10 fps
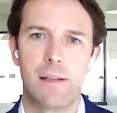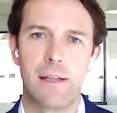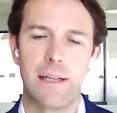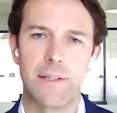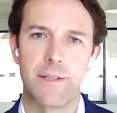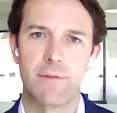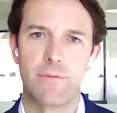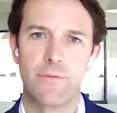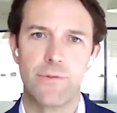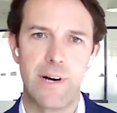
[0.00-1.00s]
it's
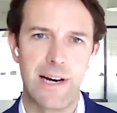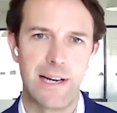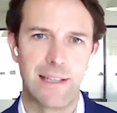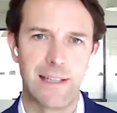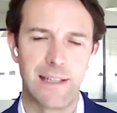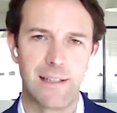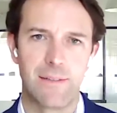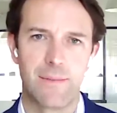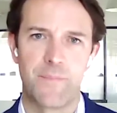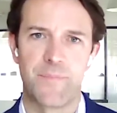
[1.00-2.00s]
rarely
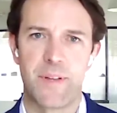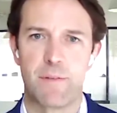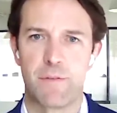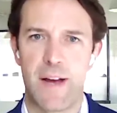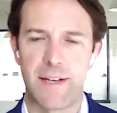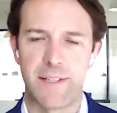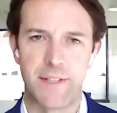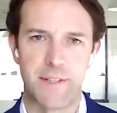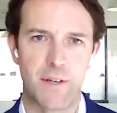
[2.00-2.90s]
factors